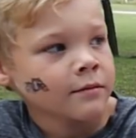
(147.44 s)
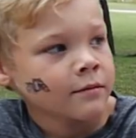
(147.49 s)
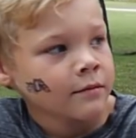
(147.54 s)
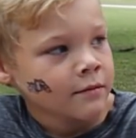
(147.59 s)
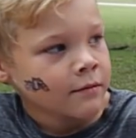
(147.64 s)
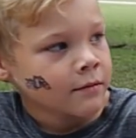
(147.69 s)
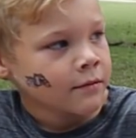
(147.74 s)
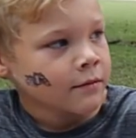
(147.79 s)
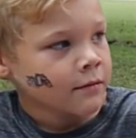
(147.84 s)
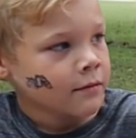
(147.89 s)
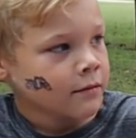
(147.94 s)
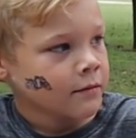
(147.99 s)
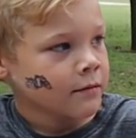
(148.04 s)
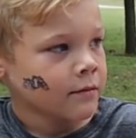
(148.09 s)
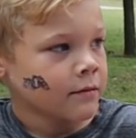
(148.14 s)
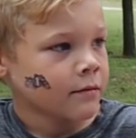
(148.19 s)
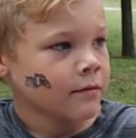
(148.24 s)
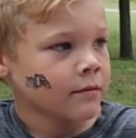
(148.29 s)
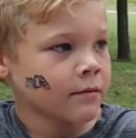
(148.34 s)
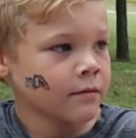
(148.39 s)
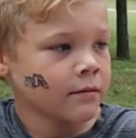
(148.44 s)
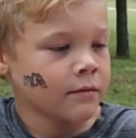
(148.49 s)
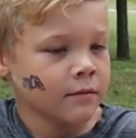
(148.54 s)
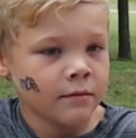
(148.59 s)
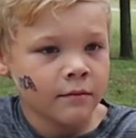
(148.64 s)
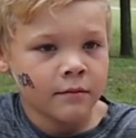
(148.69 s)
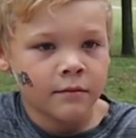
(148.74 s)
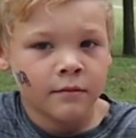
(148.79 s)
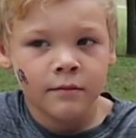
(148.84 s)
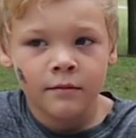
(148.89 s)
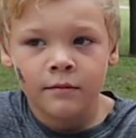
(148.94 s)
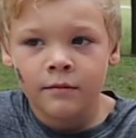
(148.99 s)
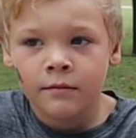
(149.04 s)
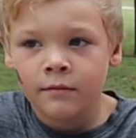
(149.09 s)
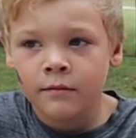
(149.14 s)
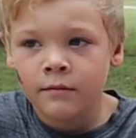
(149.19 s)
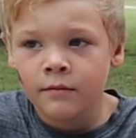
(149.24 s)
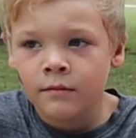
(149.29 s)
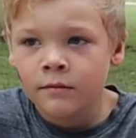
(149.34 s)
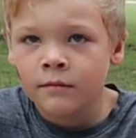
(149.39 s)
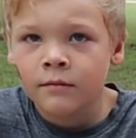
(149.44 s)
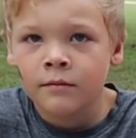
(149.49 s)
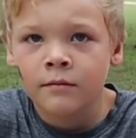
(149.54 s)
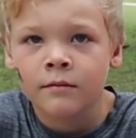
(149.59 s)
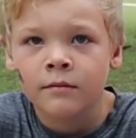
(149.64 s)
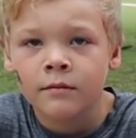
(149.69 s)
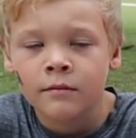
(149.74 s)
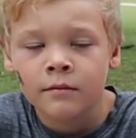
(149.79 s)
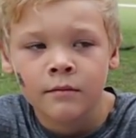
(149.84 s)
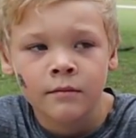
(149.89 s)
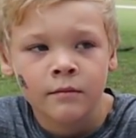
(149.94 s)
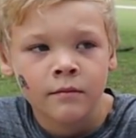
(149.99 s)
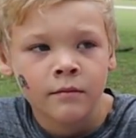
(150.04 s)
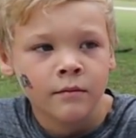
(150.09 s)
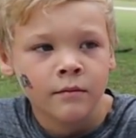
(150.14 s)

(silent)